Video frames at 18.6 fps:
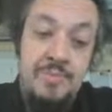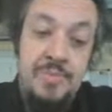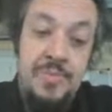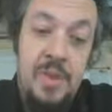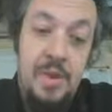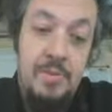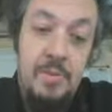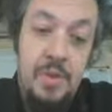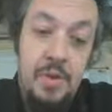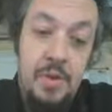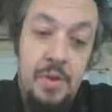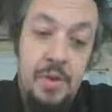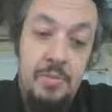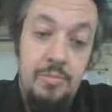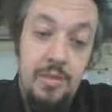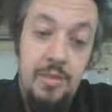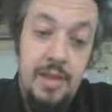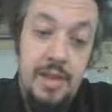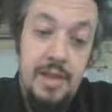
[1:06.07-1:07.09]
I'm going to go ahead
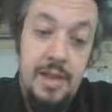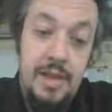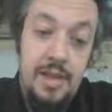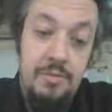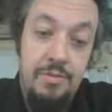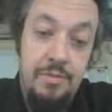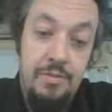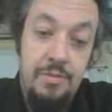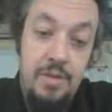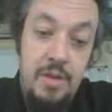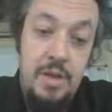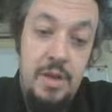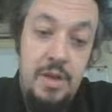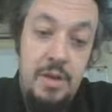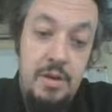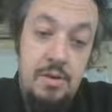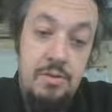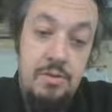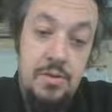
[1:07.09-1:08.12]
and put a -3
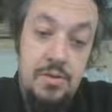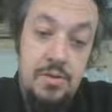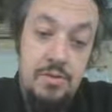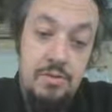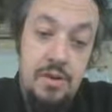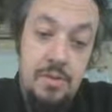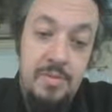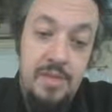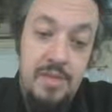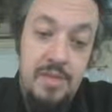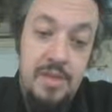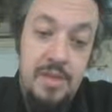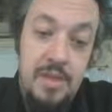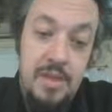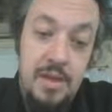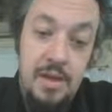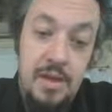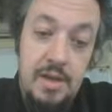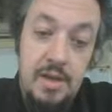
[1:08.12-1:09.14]
here, describing
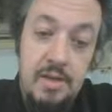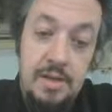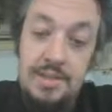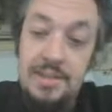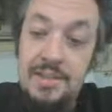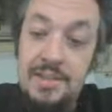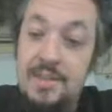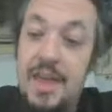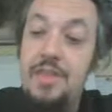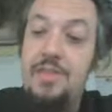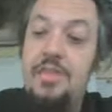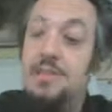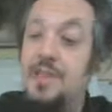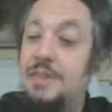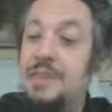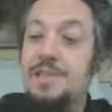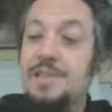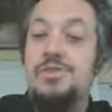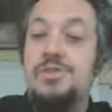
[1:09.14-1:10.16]
the
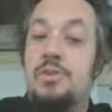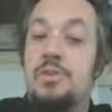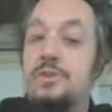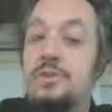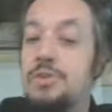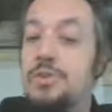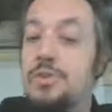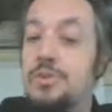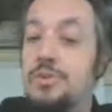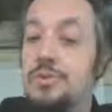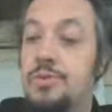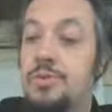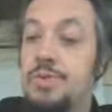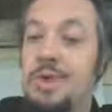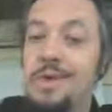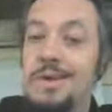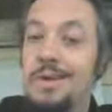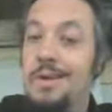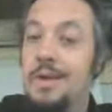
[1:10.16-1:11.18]
lesser of the two
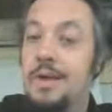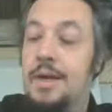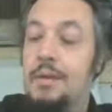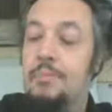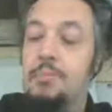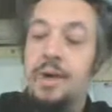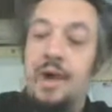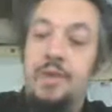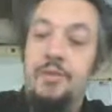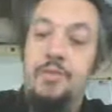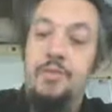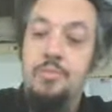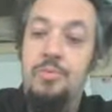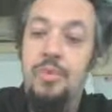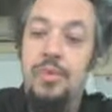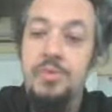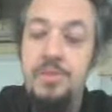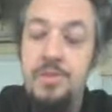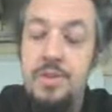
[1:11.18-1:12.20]
boundary
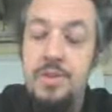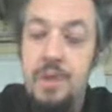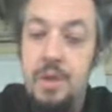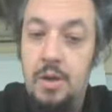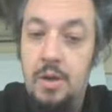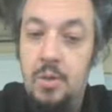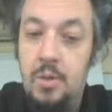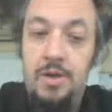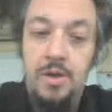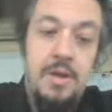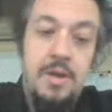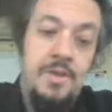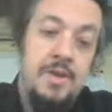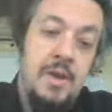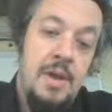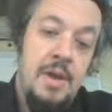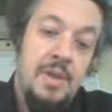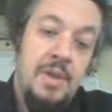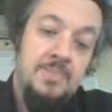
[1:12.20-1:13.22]
points in the inequality.
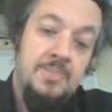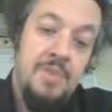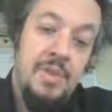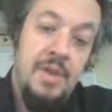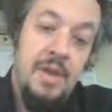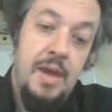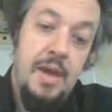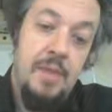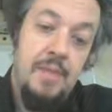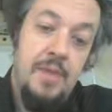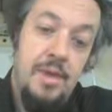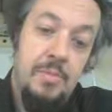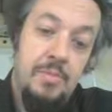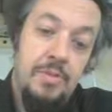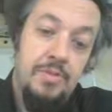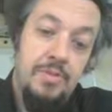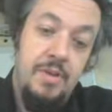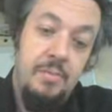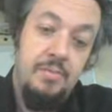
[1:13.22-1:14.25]
And then I'm
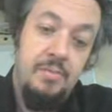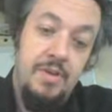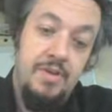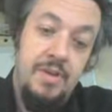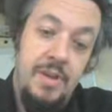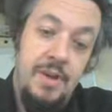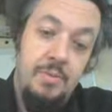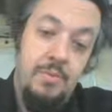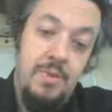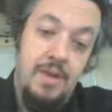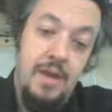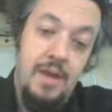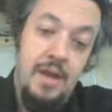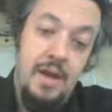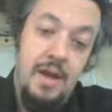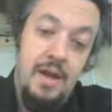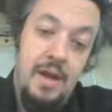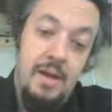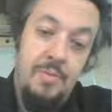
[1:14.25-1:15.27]
going to separate that with a
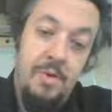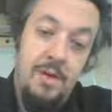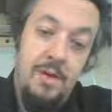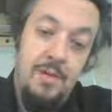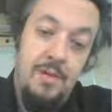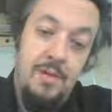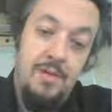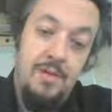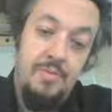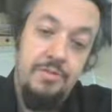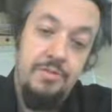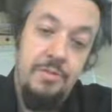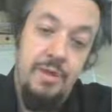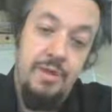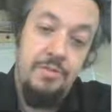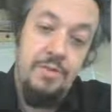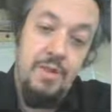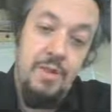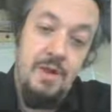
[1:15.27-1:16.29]
comma and then
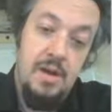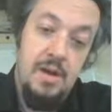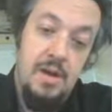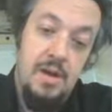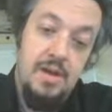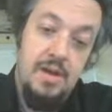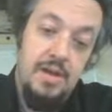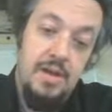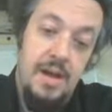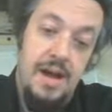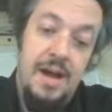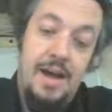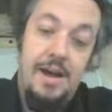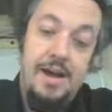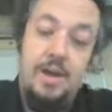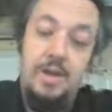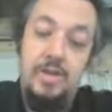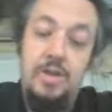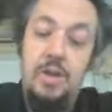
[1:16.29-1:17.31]
describe
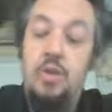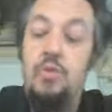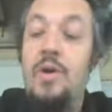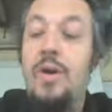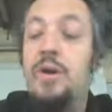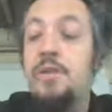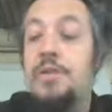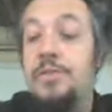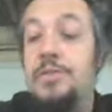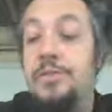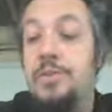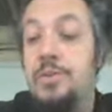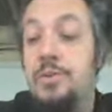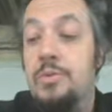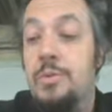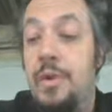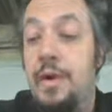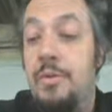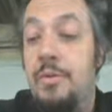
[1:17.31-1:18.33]
the greater of the
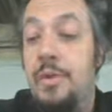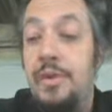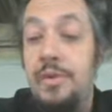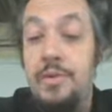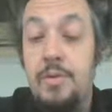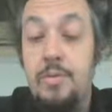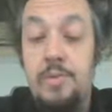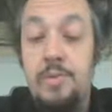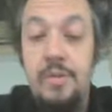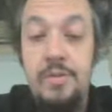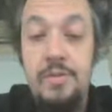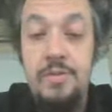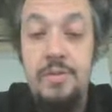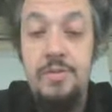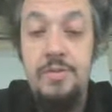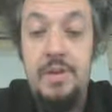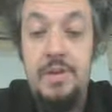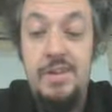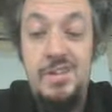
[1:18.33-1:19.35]
two boundaries, in
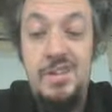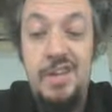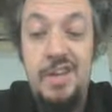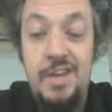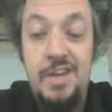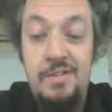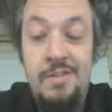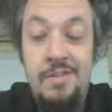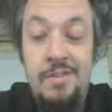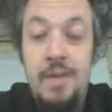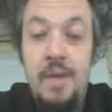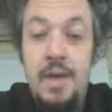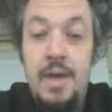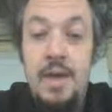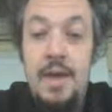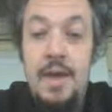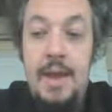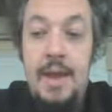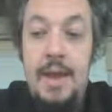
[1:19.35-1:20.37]
this case 6.
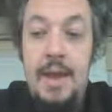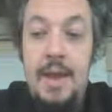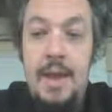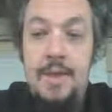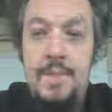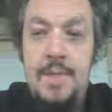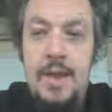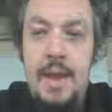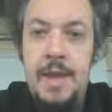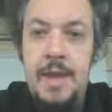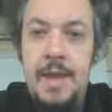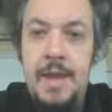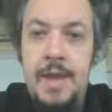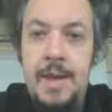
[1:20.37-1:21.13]
And then